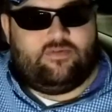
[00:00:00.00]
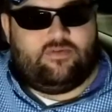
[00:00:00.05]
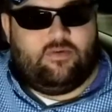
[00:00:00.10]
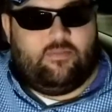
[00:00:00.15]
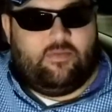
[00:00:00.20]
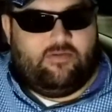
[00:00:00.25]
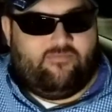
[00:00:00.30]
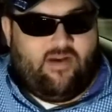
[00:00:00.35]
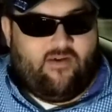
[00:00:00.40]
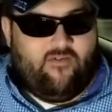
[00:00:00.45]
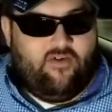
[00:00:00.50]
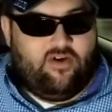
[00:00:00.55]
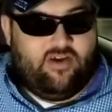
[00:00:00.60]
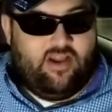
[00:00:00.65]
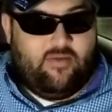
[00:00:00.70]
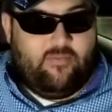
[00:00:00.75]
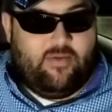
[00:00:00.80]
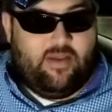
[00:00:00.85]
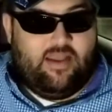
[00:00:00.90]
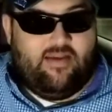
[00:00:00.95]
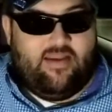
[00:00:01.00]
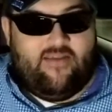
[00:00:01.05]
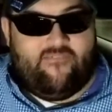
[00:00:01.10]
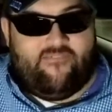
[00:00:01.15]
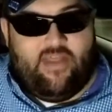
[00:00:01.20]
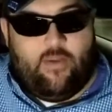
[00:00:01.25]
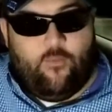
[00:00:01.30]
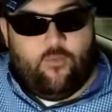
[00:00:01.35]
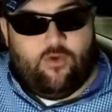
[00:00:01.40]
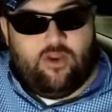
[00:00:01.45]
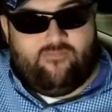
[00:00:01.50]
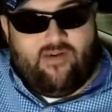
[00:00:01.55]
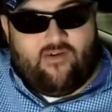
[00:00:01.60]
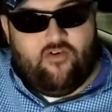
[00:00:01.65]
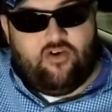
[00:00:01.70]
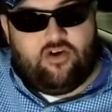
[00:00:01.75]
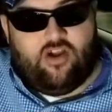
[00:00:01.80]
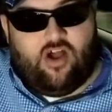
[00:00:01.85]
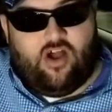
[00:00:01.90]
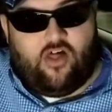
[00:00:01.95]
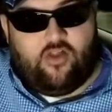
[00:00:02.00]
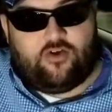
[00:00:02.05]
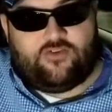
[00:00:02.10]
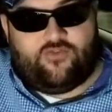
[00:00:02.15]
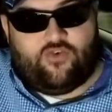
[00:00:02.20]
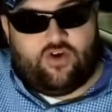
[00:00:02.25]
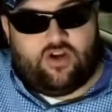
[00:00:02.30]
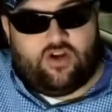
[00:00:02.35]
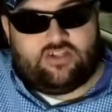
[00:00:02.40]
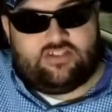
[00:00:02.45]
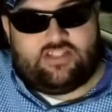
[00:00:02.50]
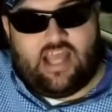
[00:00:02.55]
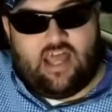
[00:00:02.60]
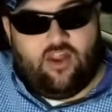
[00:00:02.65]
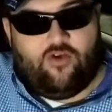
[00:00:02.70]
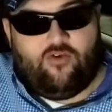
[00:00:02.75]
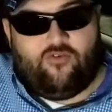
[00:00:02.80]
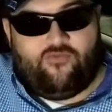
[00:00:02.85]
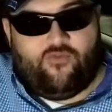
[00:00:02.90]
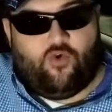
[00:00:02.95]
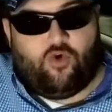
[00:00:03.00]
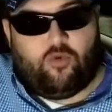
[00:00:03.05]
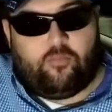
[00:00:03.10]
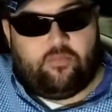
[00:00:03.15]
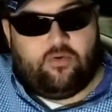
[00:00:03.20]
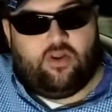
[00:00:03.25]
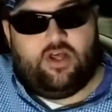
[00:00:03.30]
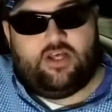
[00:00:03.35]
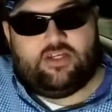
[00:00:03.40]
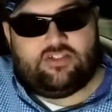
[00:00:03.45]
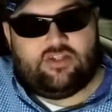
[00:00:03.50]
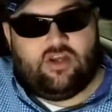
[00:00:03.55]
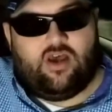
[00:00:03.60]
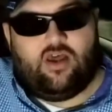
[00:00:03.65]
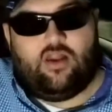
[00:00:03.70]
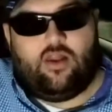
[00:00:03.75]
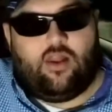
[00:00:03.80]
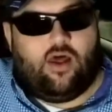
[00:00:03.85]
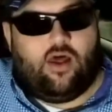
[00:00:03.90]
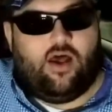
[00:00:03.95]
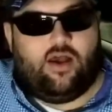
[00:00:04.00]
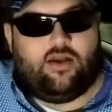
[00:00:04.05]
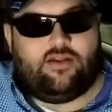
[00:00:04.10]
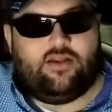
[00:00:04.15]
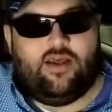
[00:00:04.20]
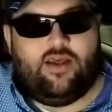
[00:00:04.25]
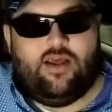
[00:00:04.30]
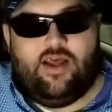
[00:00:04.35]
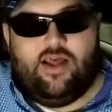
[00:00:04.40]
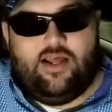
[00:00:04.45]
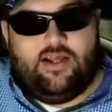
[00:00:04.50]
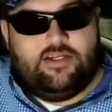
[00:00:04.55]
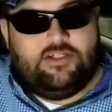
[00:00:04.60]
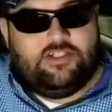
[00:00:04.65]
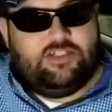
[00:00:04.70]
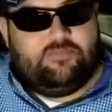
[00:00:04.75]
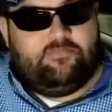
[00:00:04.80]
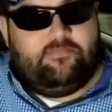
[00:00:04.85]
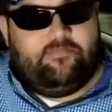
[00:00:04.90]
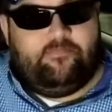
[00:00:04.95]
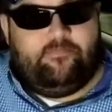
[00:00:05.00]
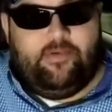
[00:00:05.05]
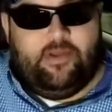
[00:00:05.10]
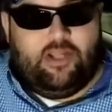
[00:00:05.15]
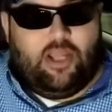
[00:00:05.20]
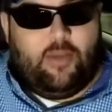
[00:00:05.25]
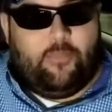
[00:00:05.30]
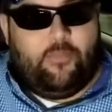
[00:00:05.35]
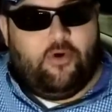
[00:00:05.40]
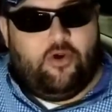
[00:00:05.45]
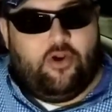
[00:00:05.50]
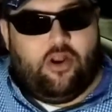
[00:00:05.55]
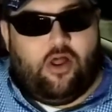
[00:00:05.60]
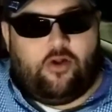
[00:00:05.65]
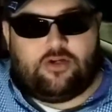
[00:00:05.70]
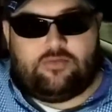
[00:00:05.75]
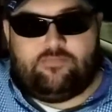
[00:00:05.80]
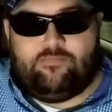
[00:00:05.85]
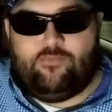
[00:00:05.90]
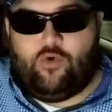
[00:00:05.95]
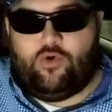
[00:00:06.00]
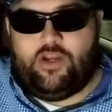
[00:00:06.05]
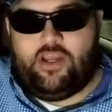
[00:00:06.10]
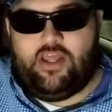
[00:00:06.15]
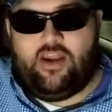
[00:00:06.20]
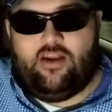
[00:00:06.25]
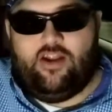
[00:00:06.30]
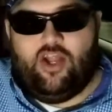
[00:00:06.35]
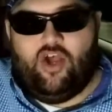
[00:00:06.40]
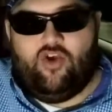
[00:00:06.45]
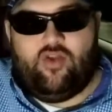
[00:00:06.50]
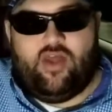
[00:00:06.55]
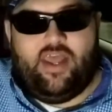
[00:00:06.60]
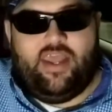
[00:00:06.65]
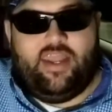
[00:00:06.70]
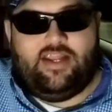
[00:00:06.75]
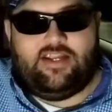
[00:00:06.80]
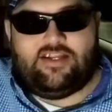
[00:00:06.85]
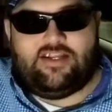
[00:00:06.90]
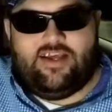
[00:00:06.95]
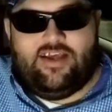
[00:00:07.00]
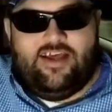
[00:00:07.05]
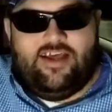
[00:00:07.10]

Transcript: I mean, five hundred. I mean, if they wanted five hundred dollars for a Stylo Four Plus unlocked, spend a couple hundred dollars more and get a Note Eight.